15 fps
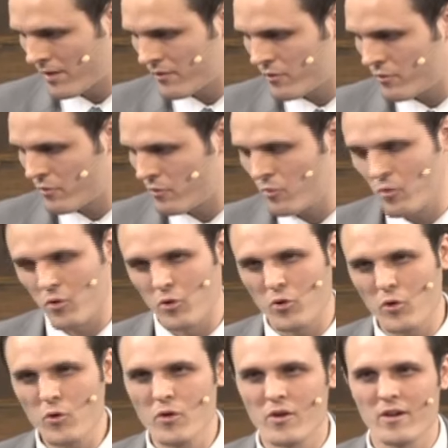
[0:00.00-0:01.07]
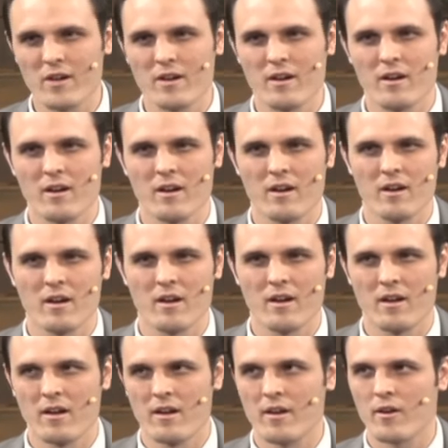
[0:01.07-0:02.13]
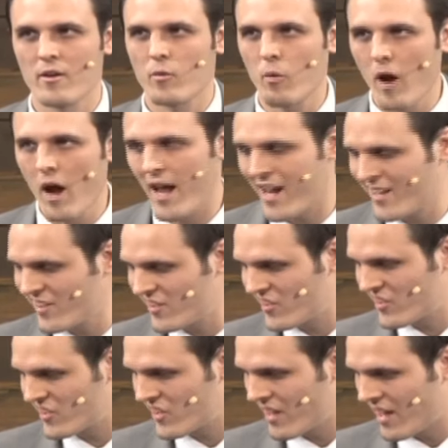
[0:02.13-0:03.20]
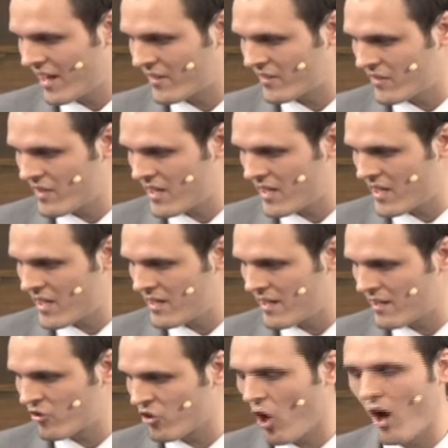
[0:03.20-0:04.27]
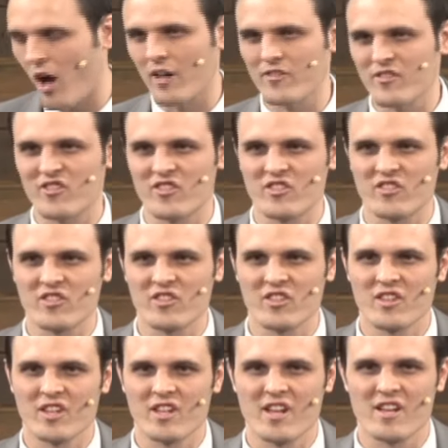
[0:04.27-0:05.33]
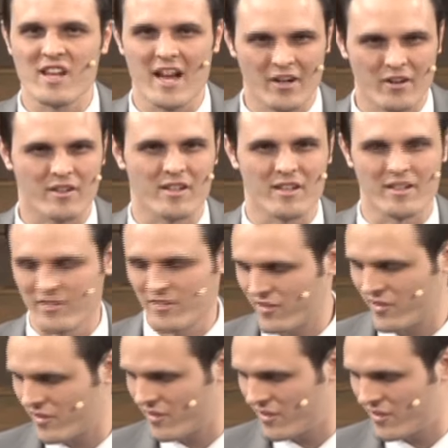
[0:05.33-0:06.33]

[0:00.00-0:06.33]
but to who? Christ as seeking his lost inheritance.